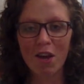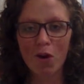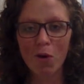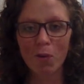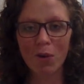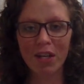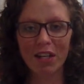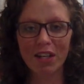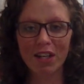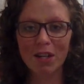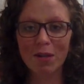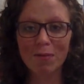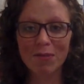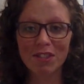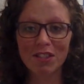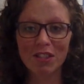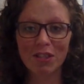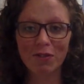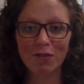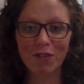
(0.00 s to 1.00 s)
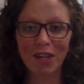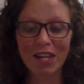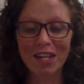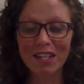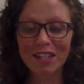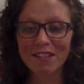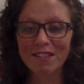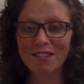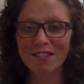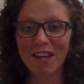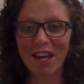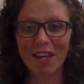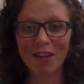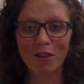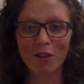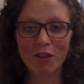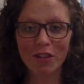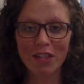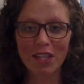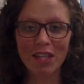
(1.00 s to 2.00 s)
when it comes to race and
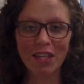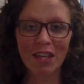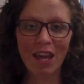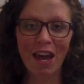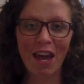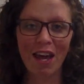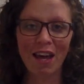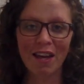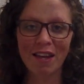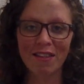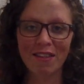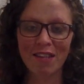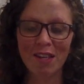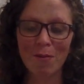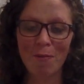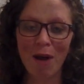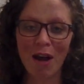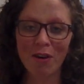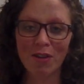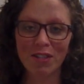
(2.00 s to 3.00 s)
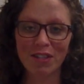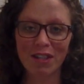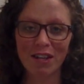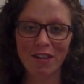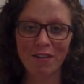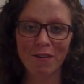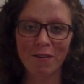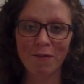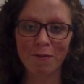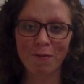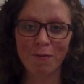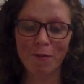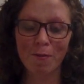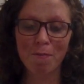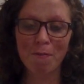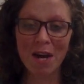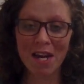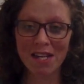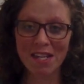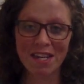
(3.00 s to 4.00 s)
looking at the amount of
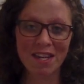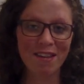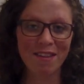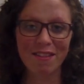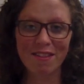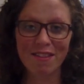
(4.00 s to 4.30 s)
money